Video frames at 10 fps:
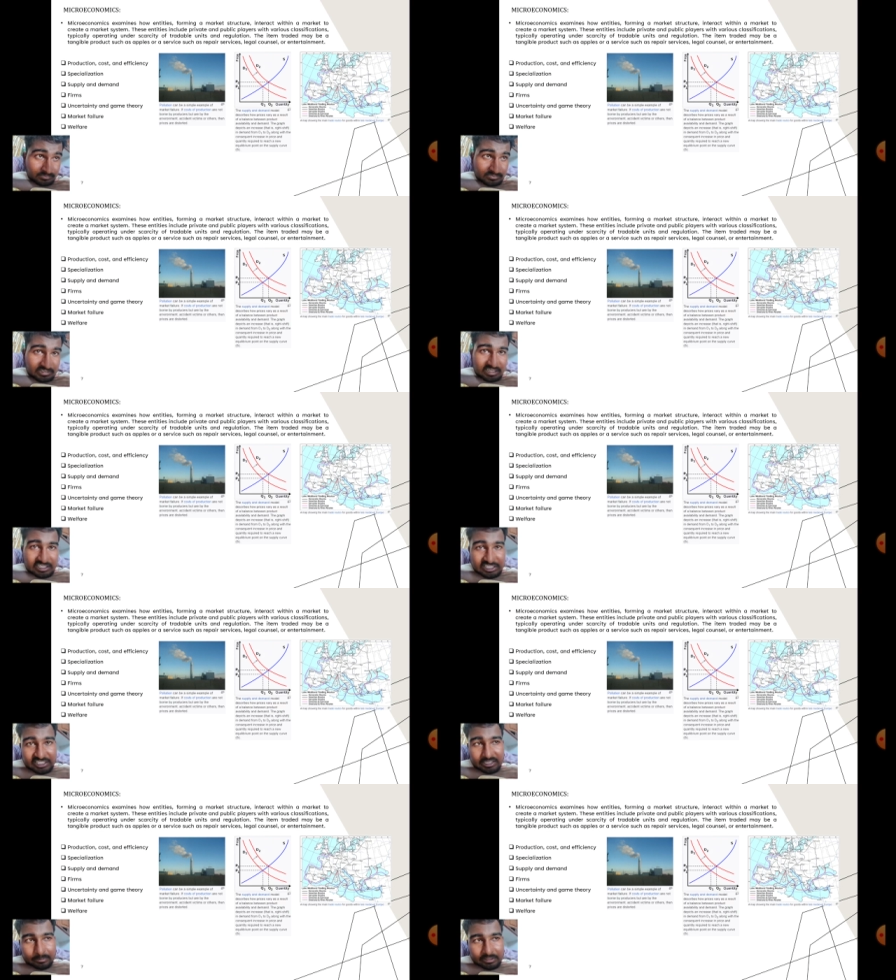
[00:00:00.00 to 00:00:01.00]

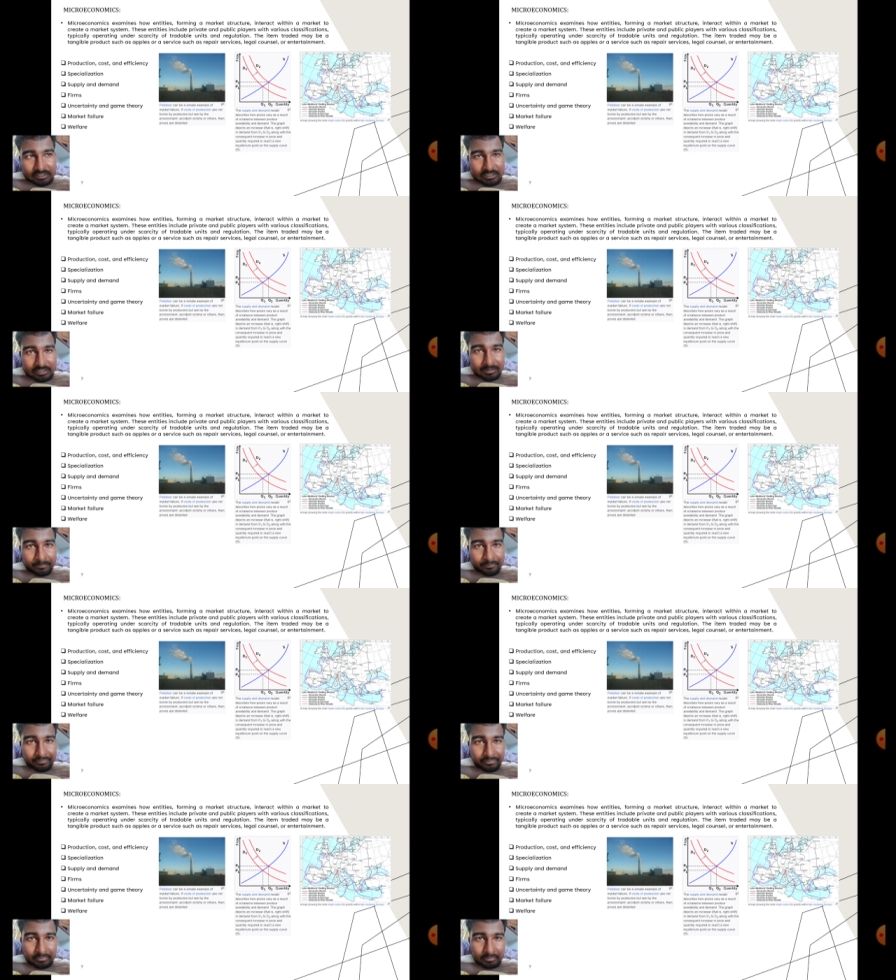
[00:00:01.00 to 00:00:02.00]
entertainment.
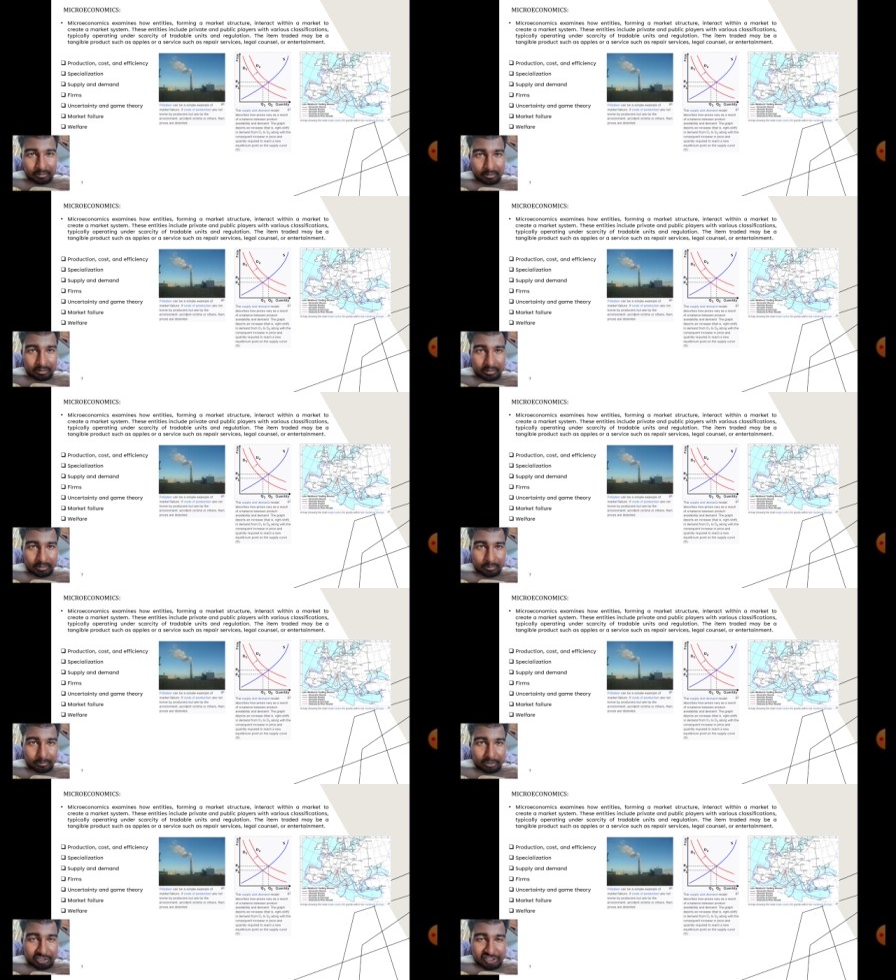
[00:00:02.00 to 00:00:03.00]

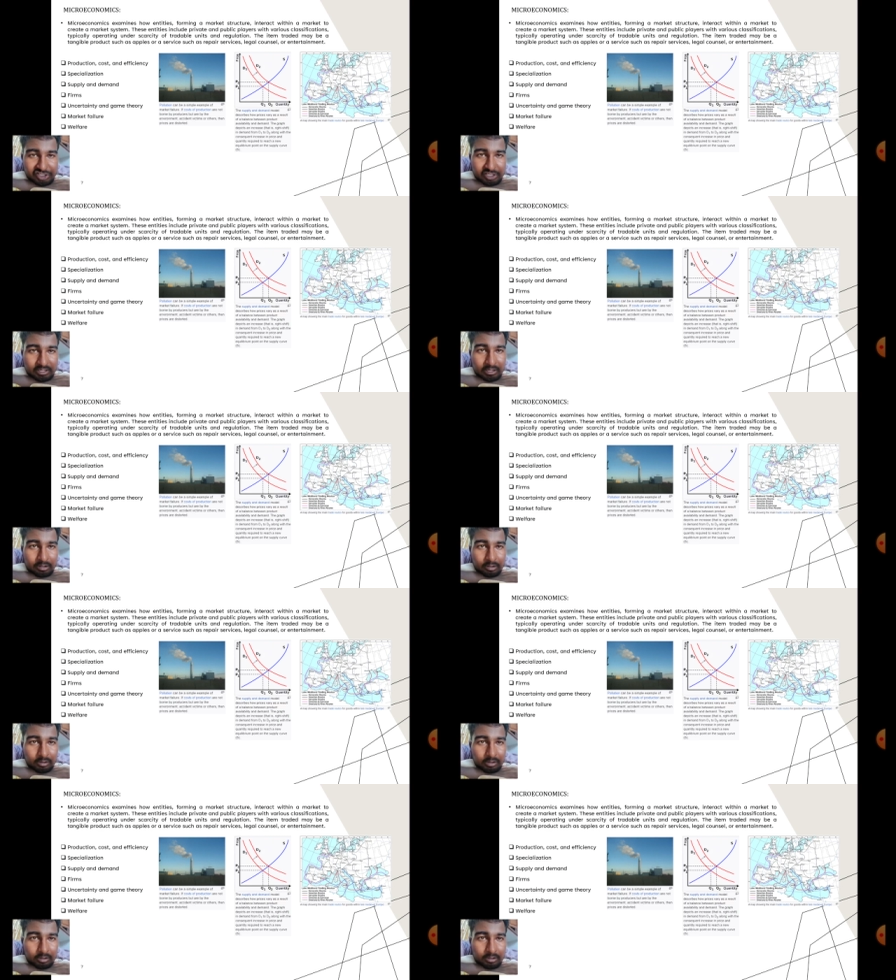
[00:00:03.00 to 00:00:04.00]

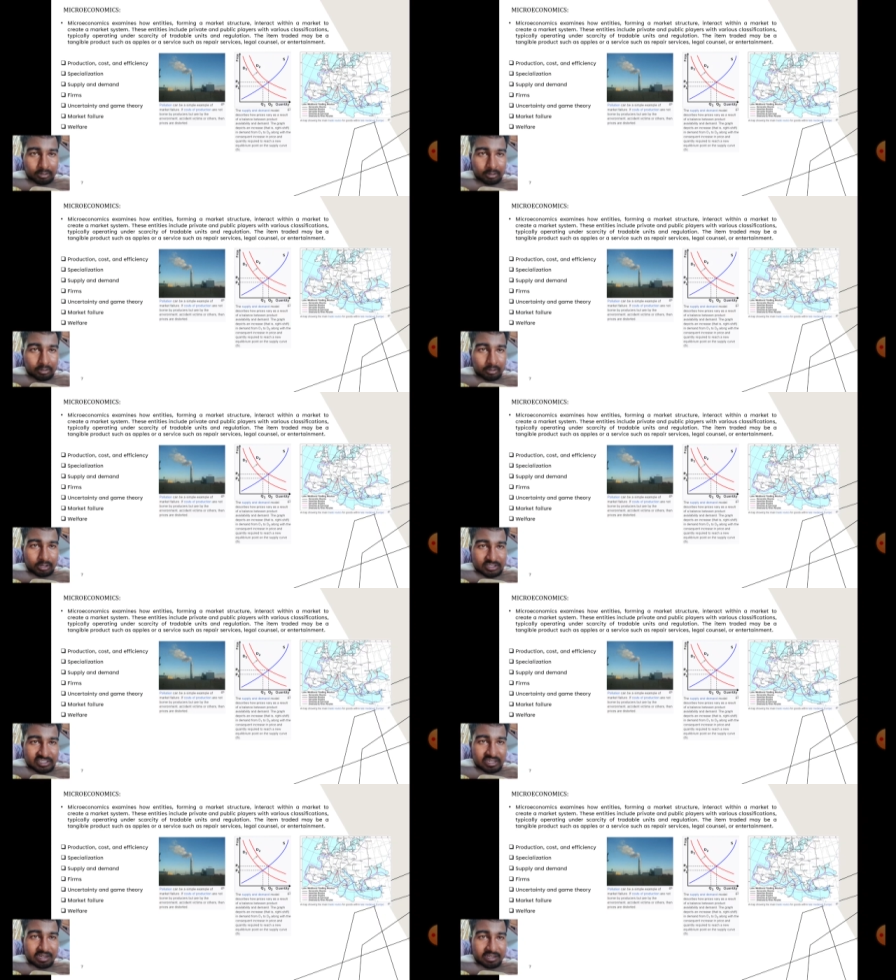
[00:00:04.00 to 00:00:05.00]
Production, cost,
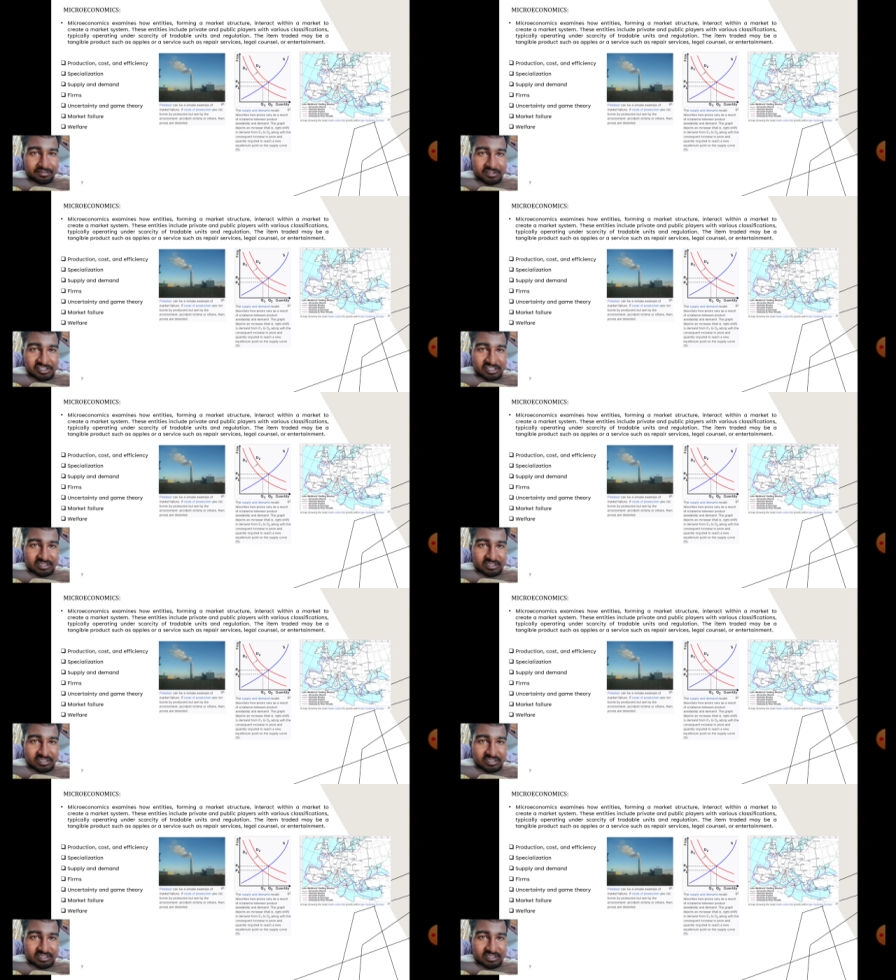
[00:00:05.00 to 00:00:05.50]
and efficiency.